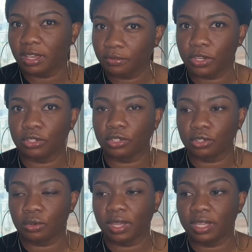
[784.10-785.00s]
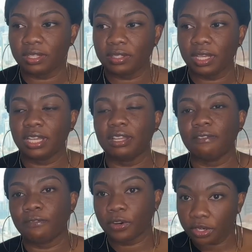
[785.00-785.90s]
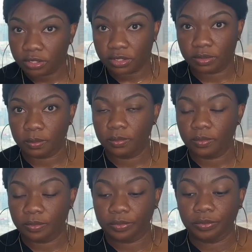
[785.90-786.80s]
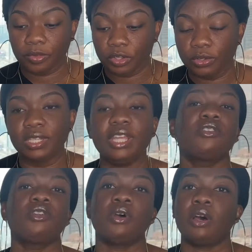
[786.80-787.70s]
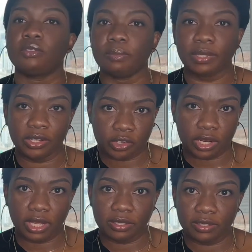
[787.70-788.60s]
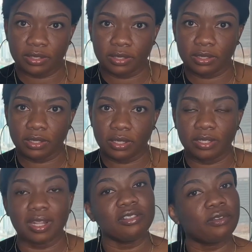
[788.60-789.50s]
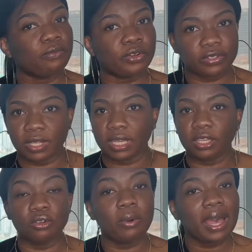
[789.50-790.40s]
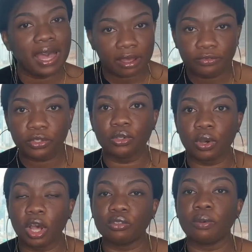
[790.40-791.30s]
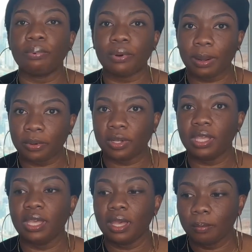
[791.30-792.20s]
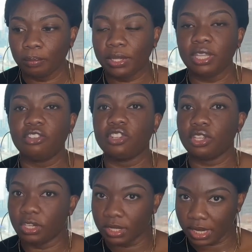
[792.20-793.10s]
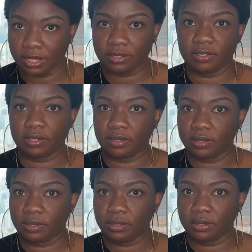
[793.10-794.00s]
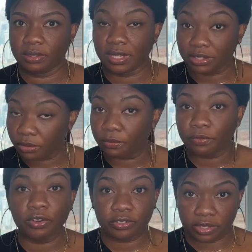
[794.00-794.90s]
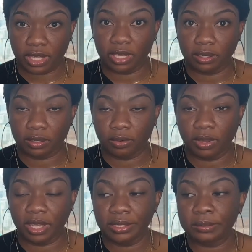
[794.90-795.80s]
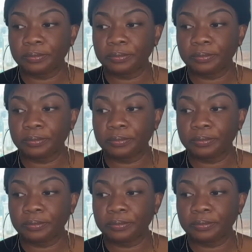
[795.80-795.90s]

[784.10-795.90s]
for you to do is, first, you need to know how to bleach your knots. That's the first thing. You have to know how to properly bleach your knots. That's the first thing, okay?